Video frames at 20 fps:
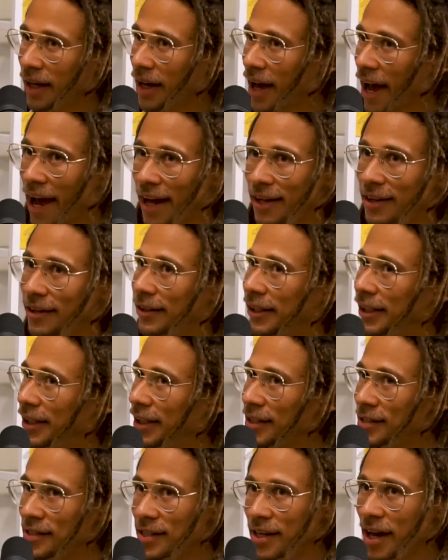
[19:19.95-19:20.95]

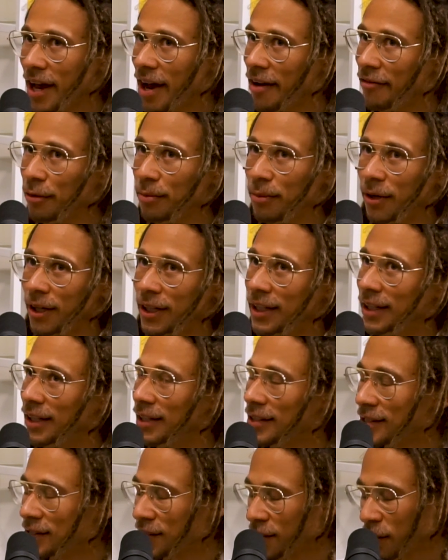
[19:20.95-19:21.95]
athletes, everybody.
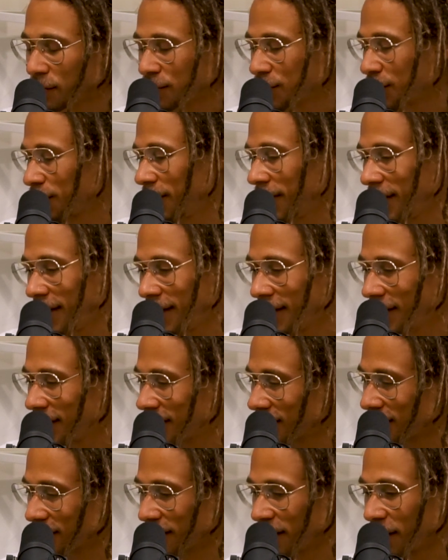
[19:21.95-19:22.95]
It's social media
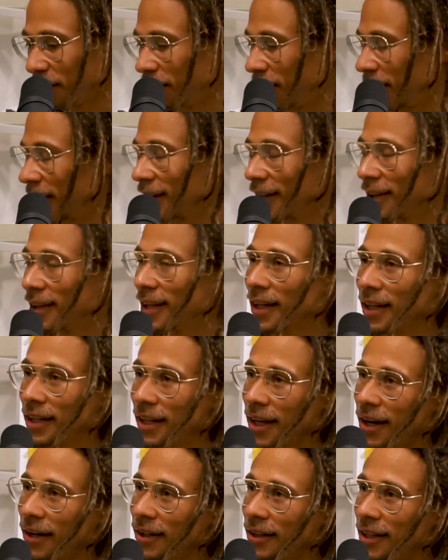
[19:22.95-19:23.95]
is a big thing
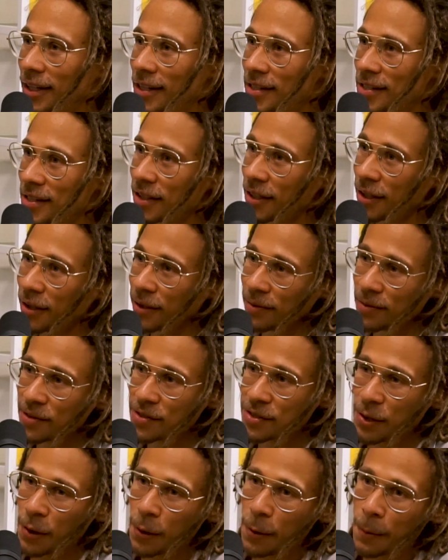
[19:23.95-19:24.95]
nowadays, you know.
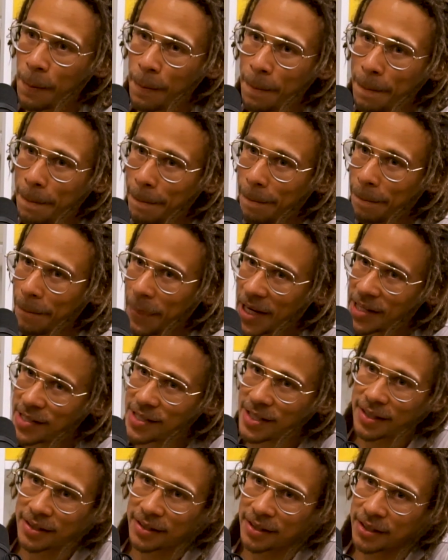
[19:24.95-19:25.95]
So
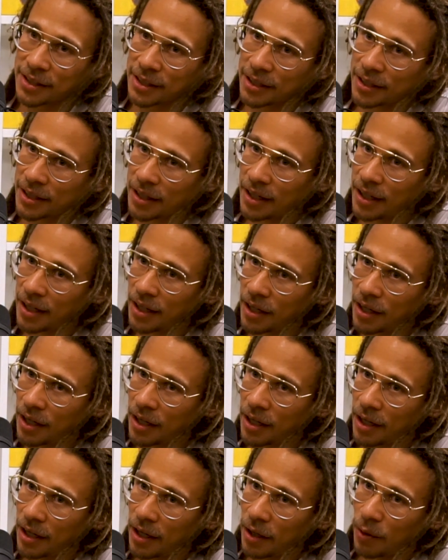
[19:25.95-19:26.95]
basically,
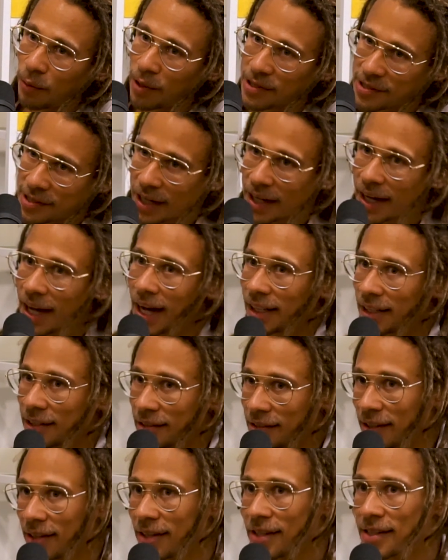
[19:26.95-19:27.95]
once I got
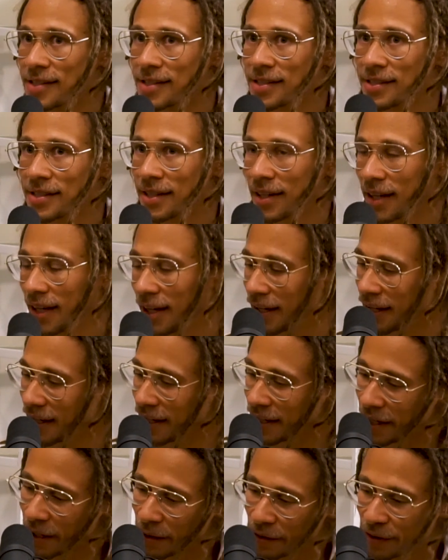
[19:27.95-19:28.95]
into this
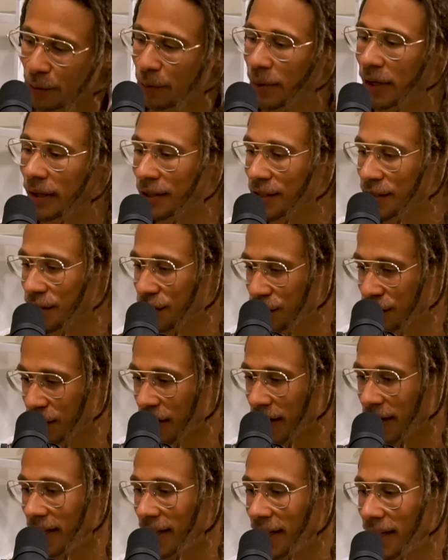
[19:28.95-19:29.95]
health and wellness
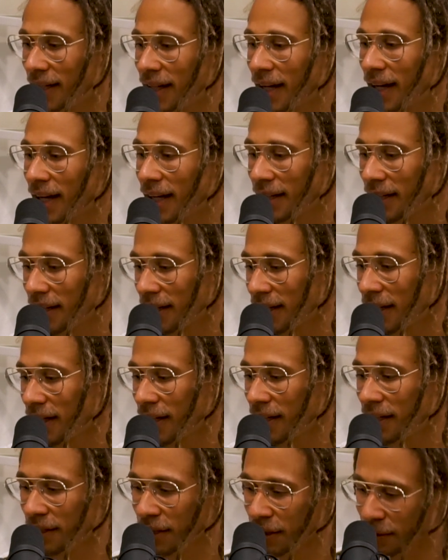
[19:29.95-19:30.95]
journey and,
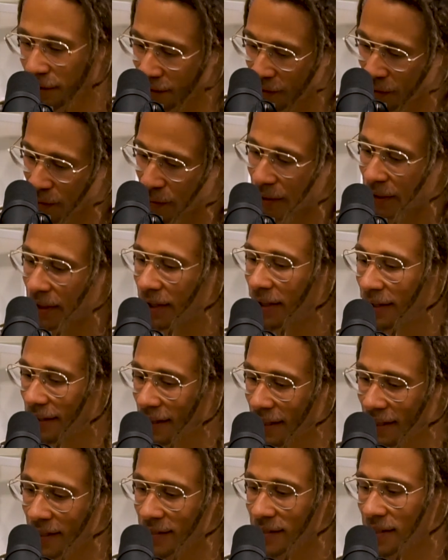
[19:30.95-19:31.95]
you know, doing good
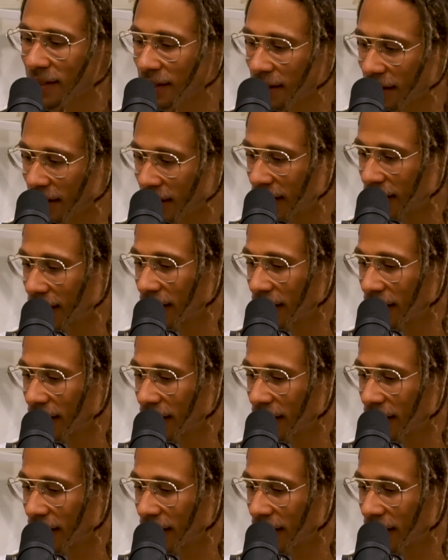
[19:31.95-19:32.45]
things and